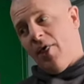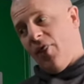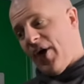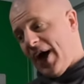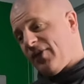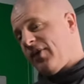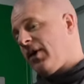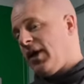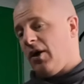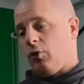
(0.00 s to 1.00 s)
that
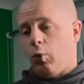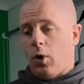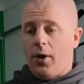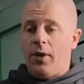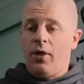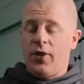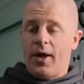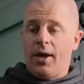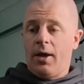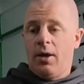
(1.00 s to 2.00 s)
is one
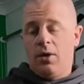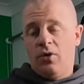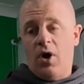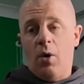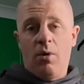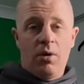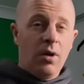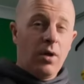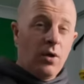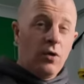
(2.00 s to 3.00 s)
thing. So
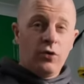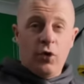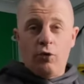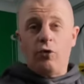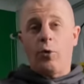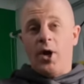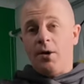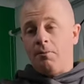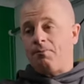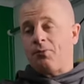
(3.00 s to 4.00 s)
200
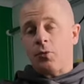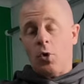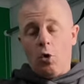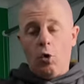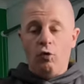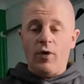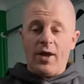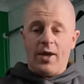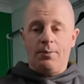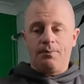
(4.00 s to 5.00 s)
quid
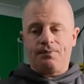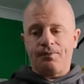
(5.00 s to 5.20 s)
already.